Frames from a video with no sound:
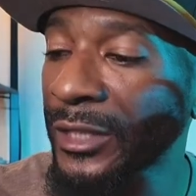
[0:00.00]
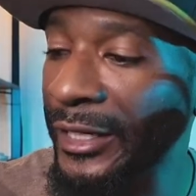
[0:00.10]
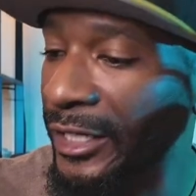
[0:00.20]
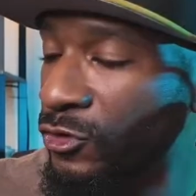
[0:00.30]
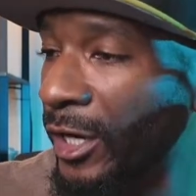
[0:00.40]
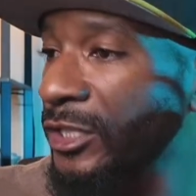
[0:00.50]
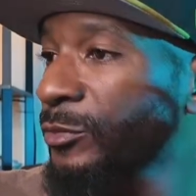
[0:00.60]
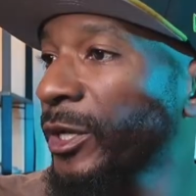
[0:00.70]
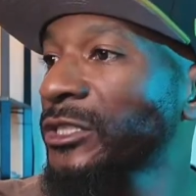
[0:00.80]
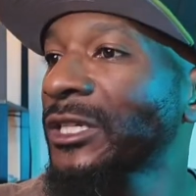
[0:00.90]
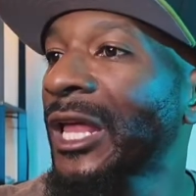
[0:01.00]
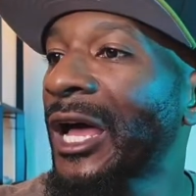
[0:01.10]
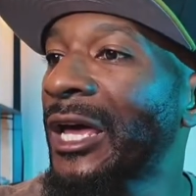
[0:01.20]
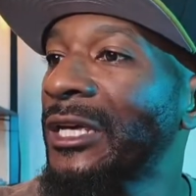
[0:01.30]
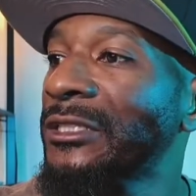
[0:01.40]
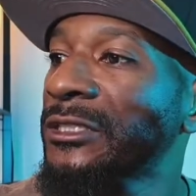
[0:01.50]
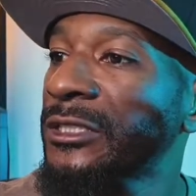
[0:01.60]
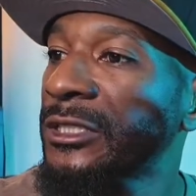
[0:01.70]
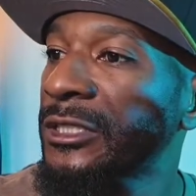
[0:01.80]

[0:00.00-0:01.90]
like, they try to specialize,